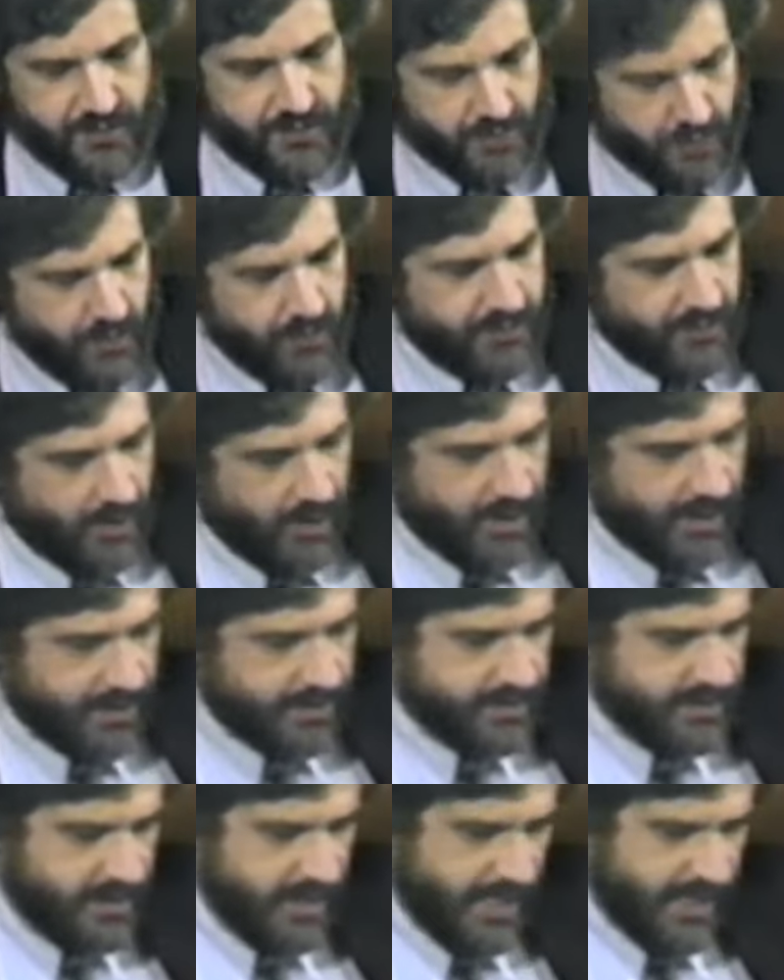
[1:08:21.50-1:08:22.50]
the truth on
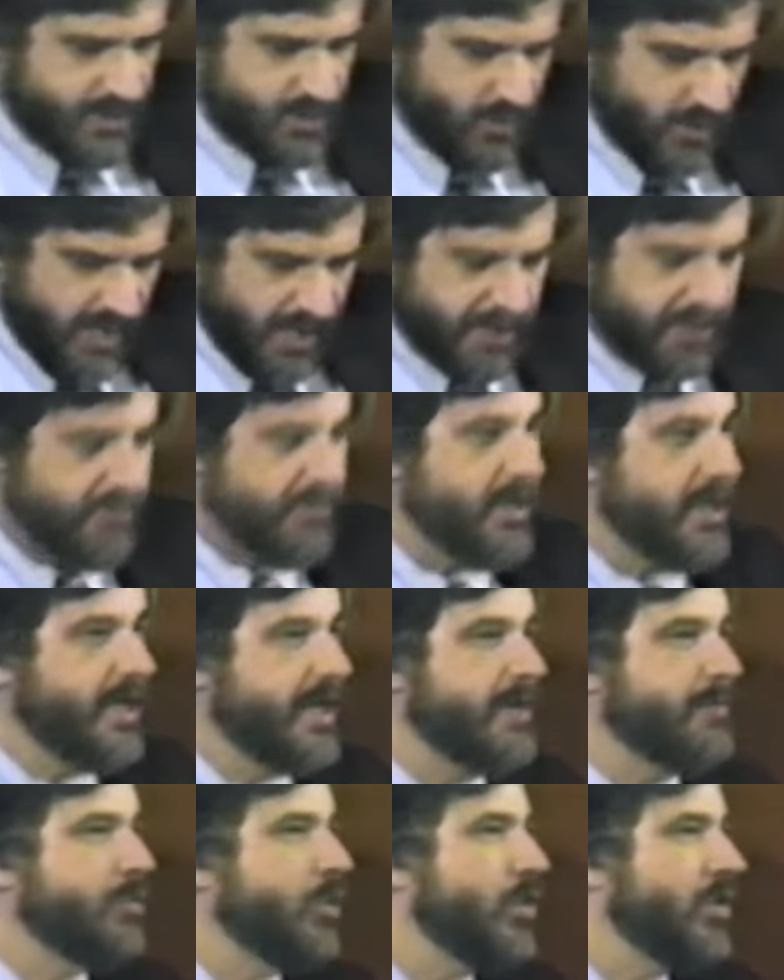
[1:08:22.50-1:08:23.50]
it as relatively
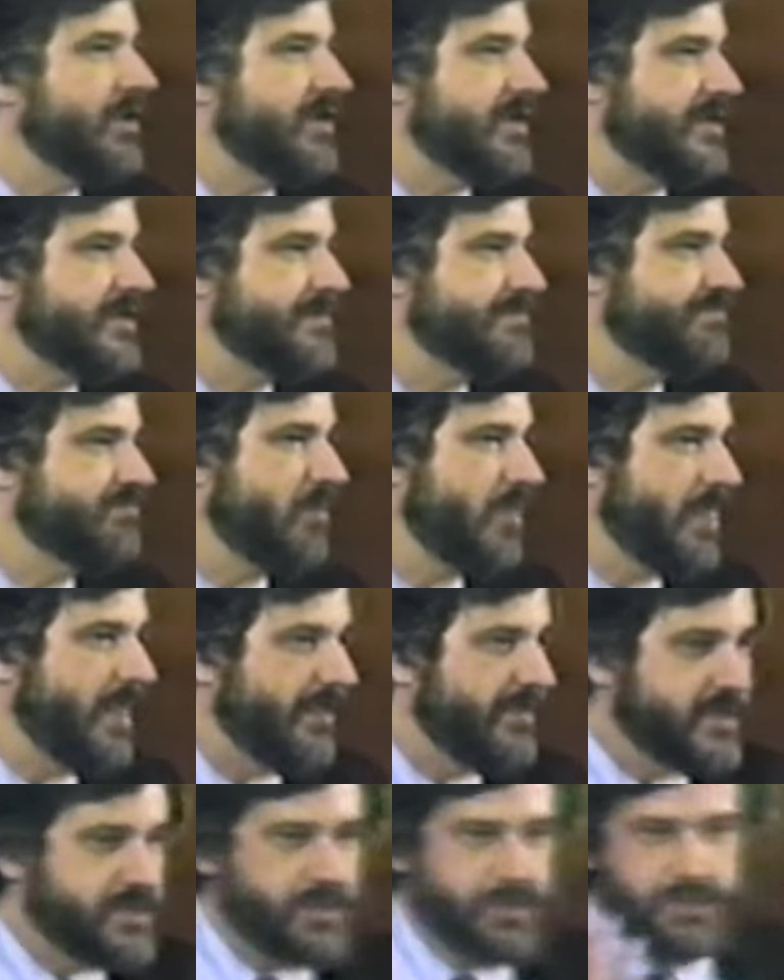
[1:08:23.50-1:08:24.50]
unimportant. Now, this